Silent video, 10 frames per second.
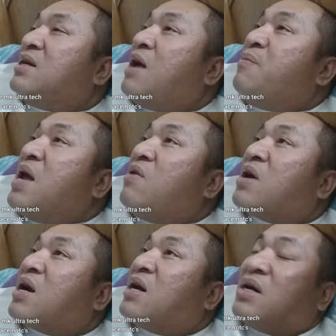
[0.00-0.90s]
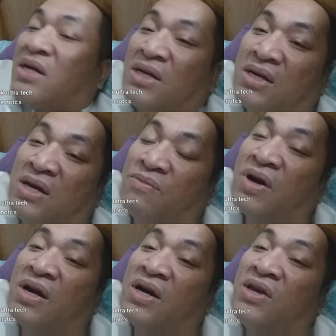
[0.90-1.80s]
America.
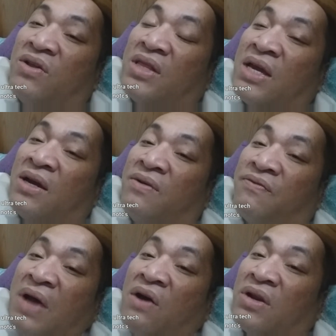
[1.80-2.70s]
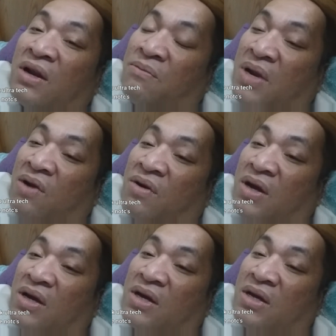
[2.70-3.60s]
But who you think who founded
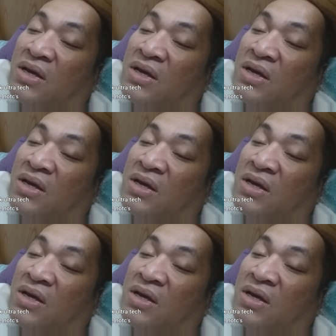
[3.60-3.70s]
America?